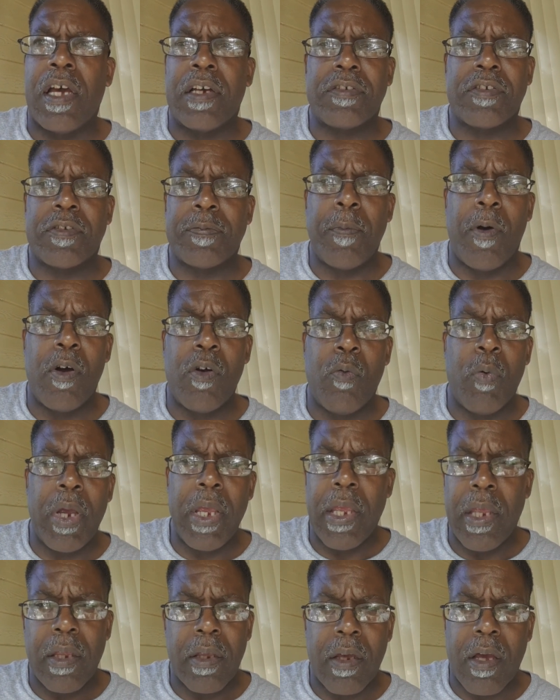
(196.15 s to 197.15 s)
Likes to smoke
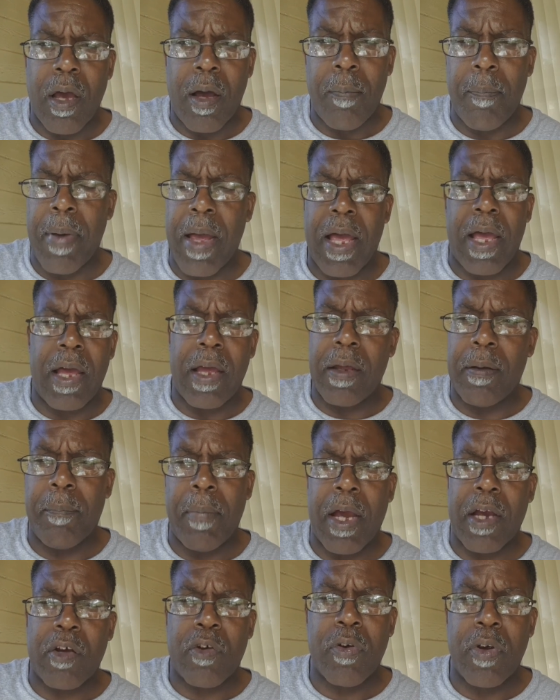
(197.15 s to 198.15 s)
weed. Come by
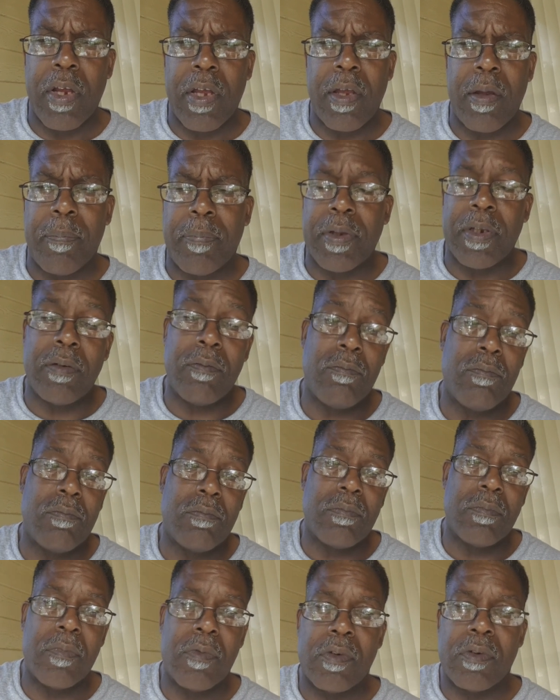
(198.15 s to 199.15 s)
my crib
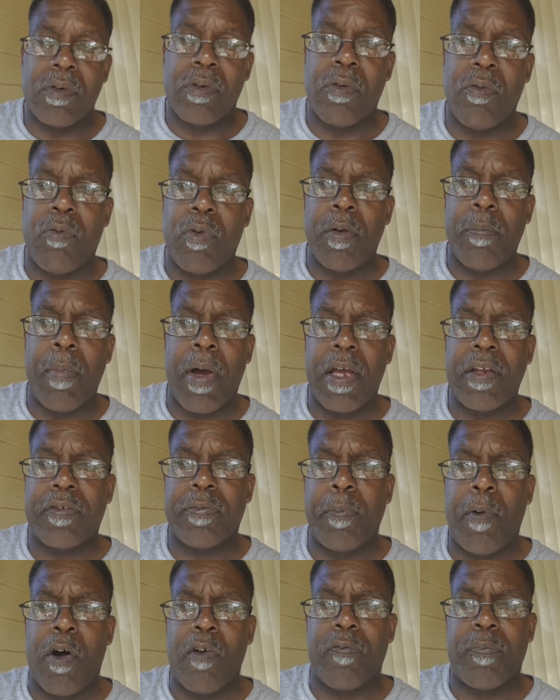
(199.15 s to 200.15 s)
and we might
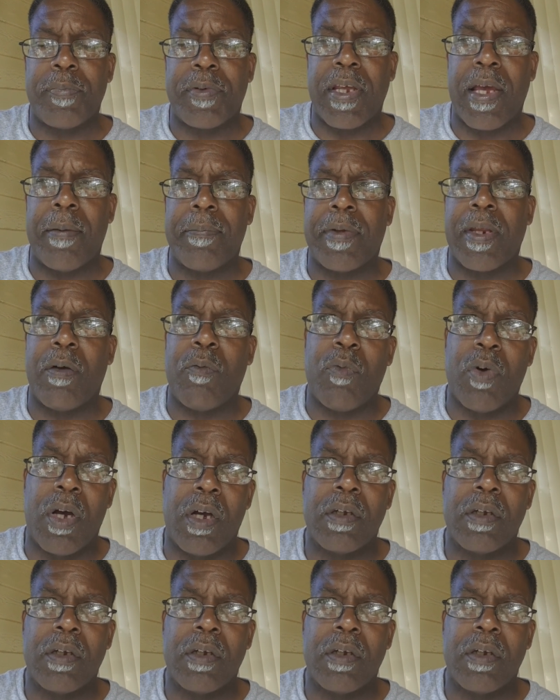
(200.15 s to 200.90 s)
smoke from time to time.